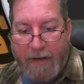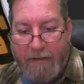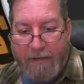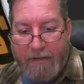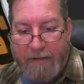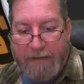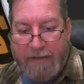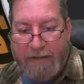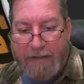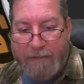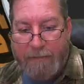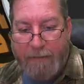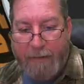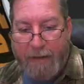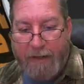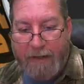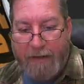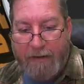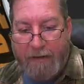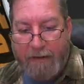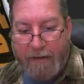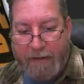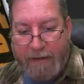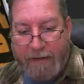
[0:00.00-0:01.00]
That's a
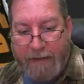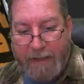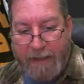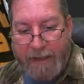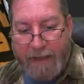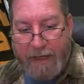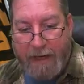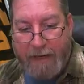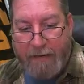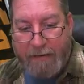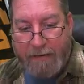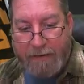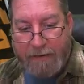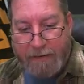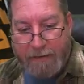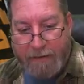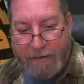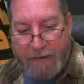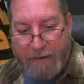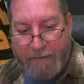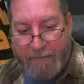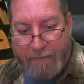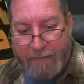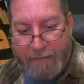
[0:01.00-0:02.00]
spider, and you get out, and sure
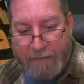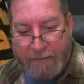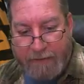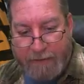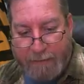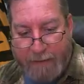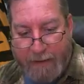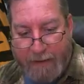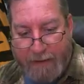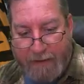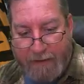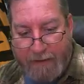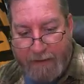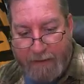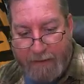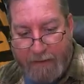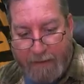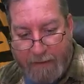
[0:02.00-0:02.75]
enough, there's a spider.